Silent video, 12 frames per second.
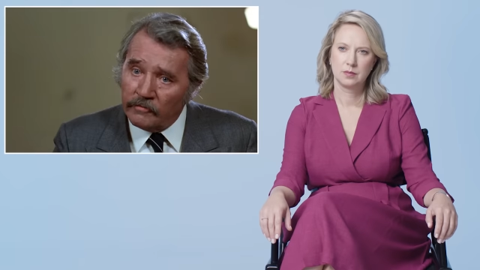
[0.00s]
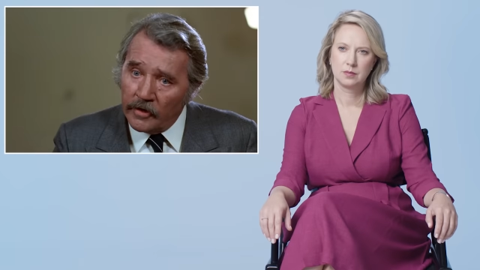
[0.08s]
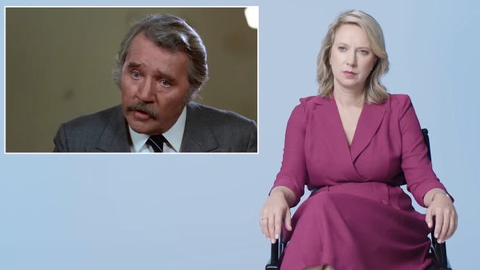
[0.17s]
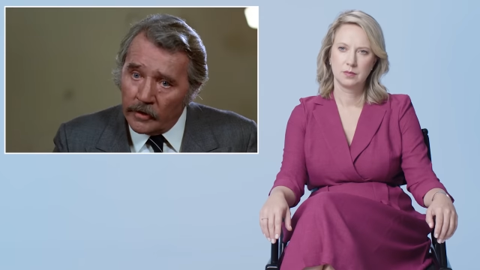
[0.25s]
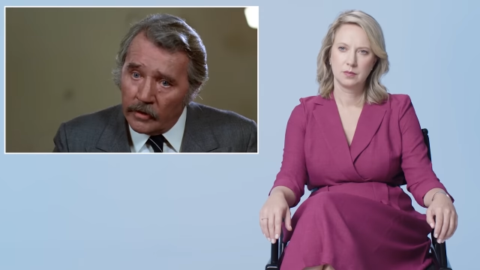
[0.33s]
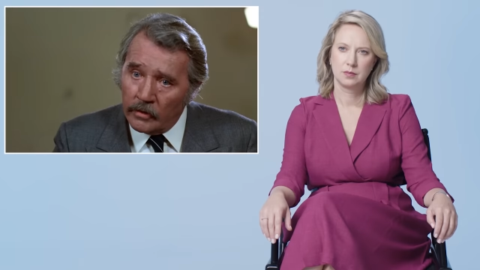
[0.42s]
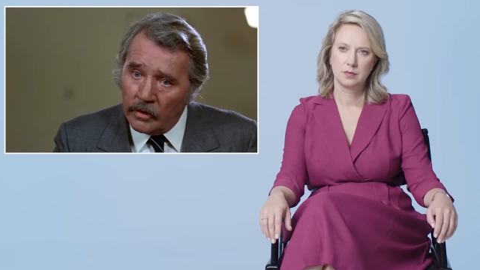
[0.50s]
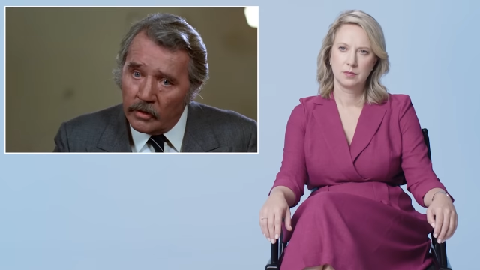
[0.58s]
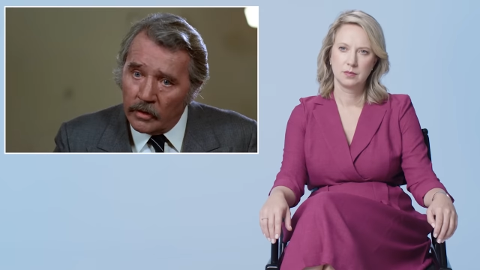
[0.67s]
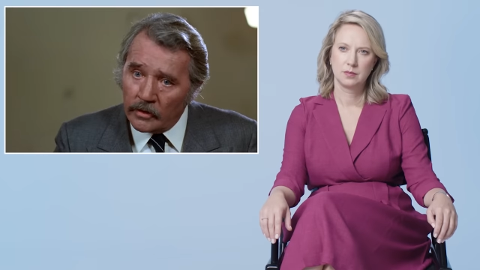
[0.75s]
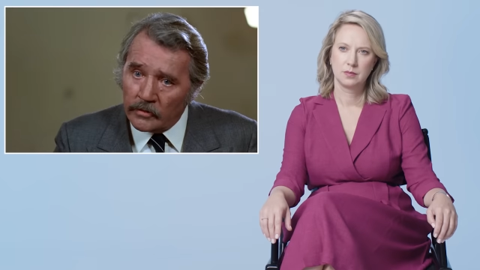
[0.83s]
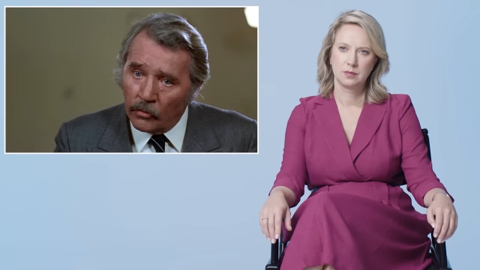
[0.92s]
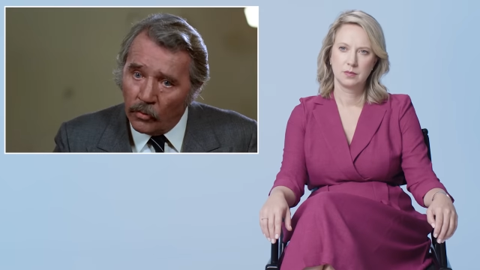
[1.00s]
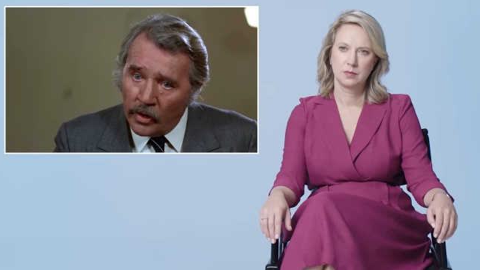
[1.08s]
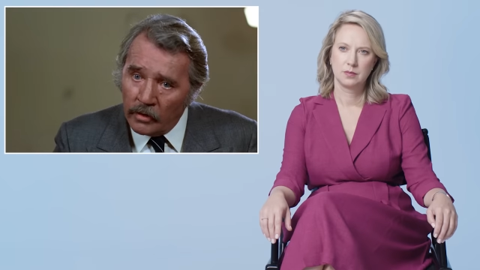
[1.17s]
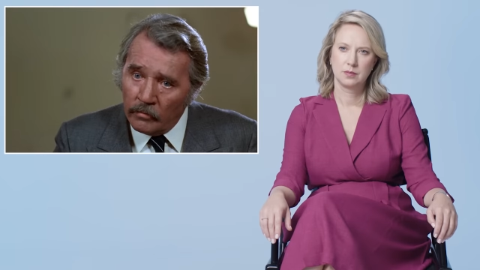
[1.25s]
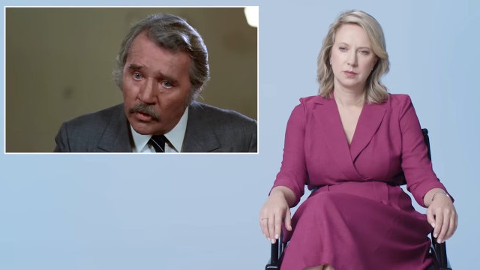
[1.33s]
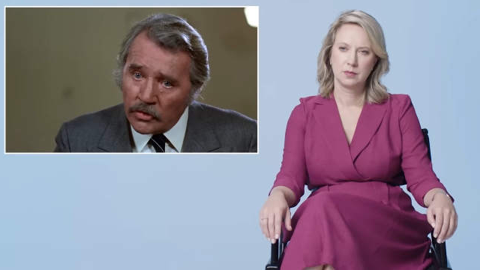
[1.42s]
Speaker 1: a failure at the
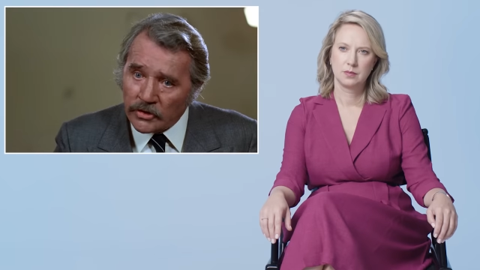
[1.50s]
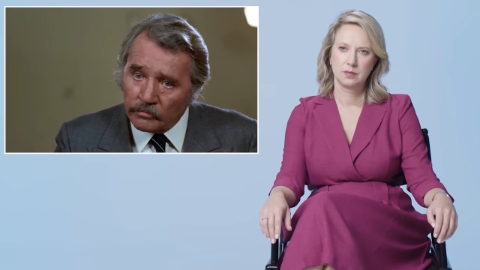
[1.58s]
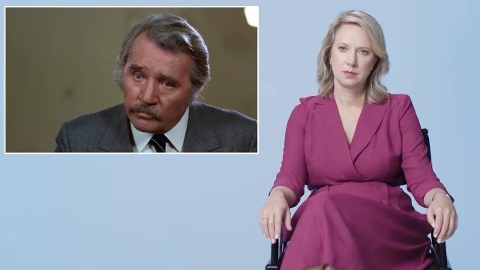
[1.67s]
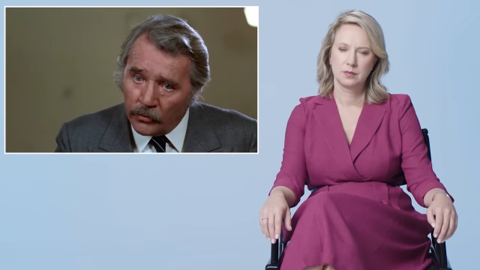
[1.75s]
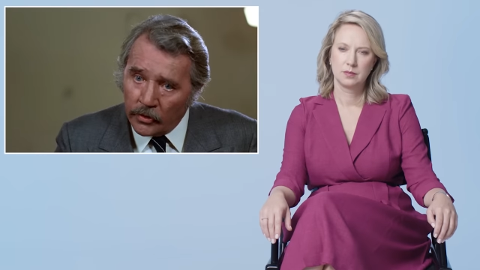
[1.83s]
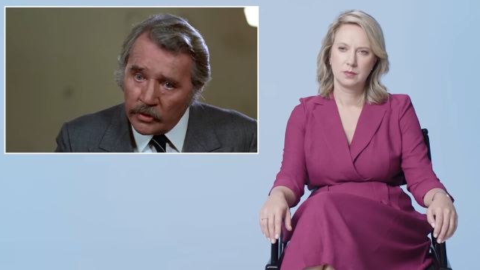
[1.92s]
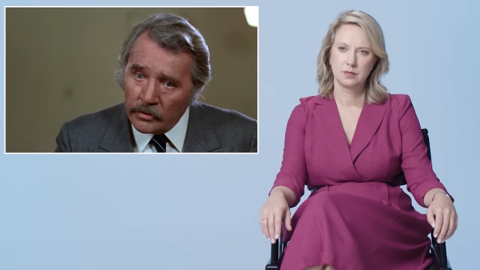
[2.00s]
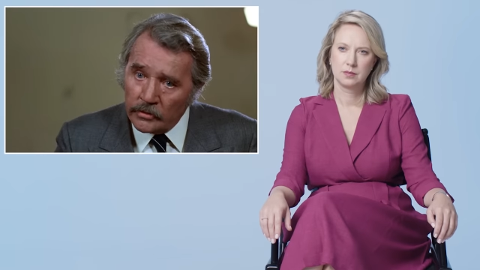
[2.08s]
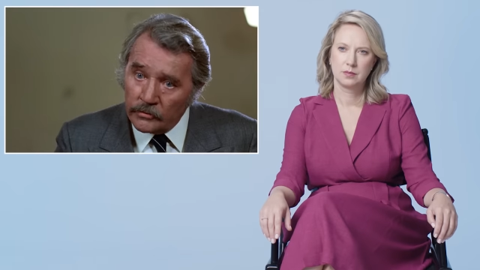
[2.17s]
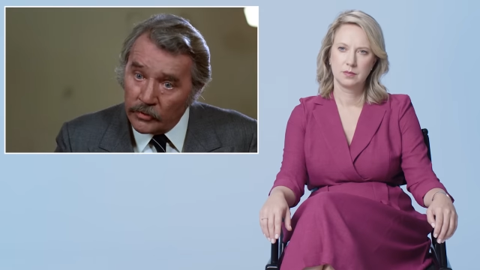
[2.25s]
one most important